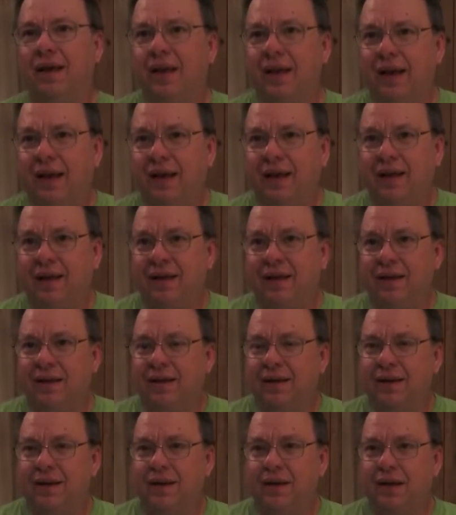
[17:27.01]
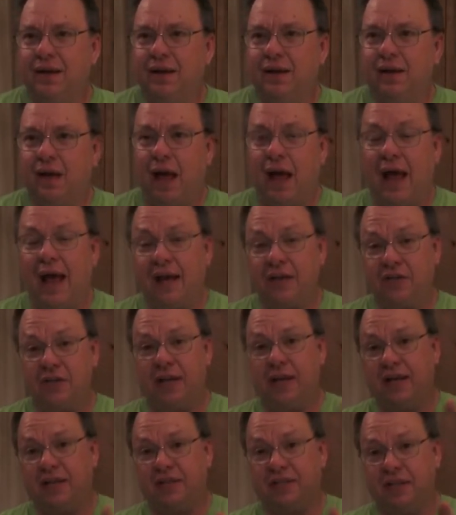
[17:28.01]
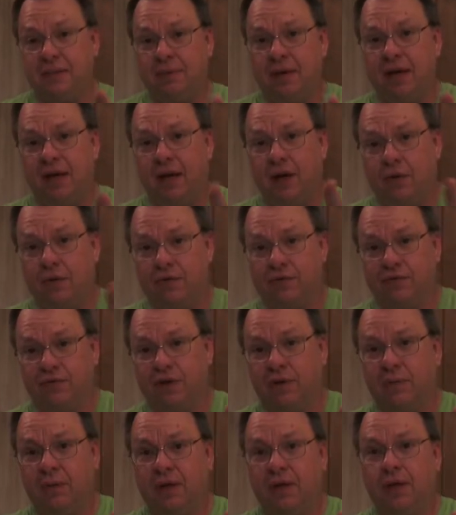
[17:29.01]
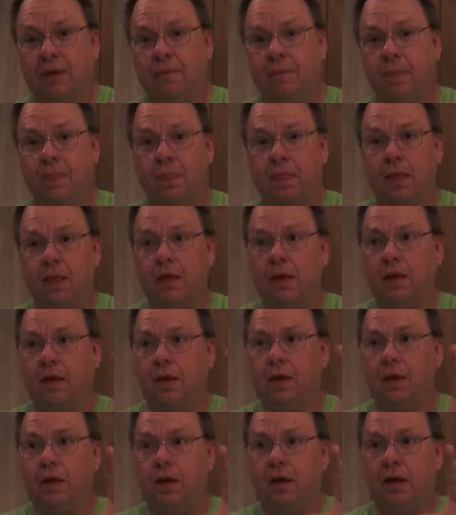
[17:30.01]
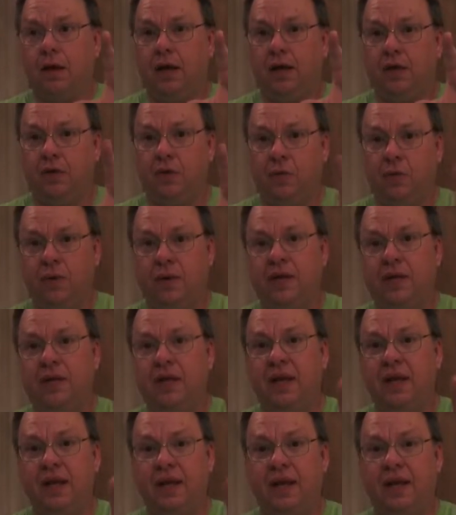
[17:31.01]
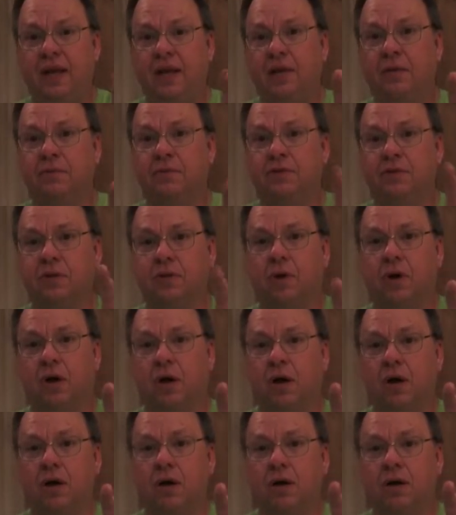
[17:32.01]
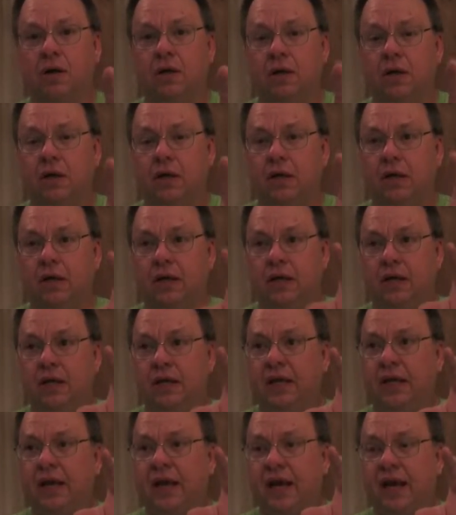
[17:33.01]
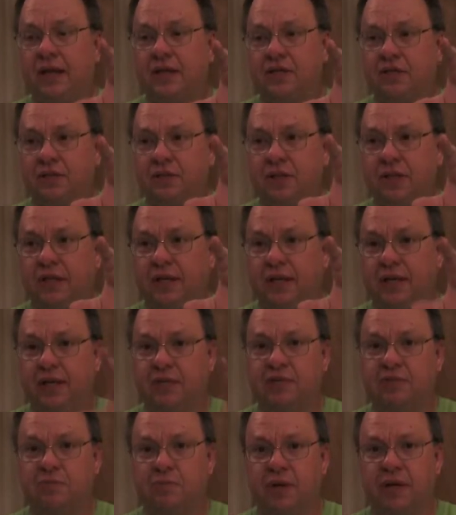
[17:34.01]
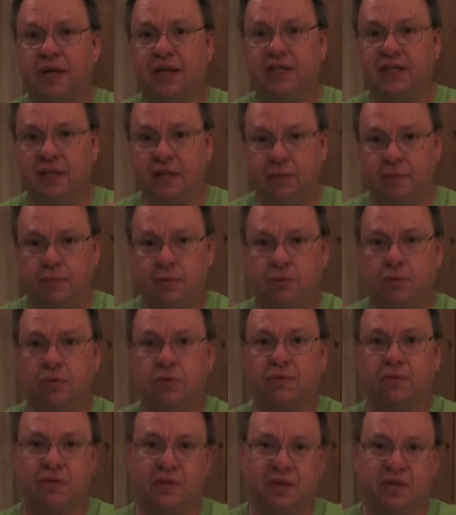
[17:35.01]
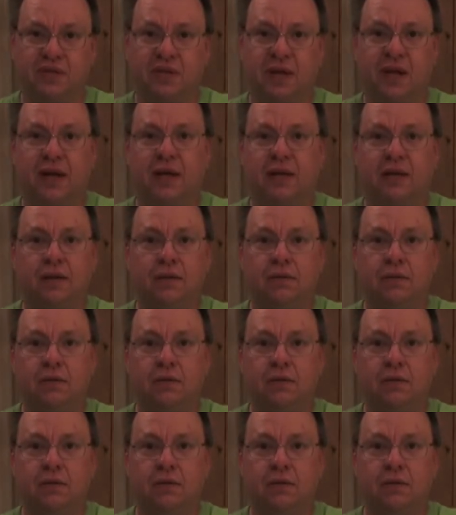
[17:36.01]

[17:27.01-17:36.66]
and I actually had a semi out in front of me, and the wind hit him so hard, he actually hit his brakes and pulled over to the side.